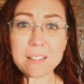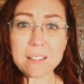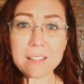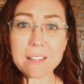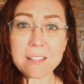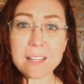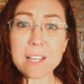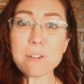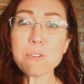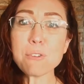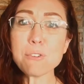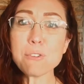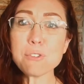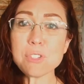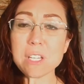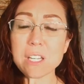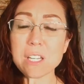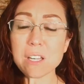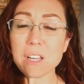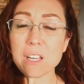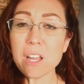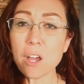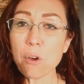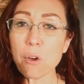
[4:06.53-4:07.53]
and
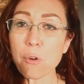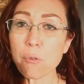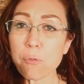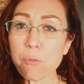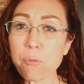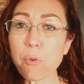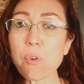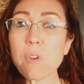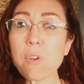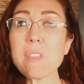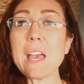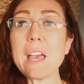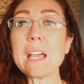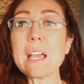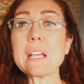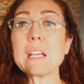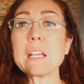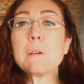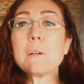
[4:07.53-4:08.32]
energy for that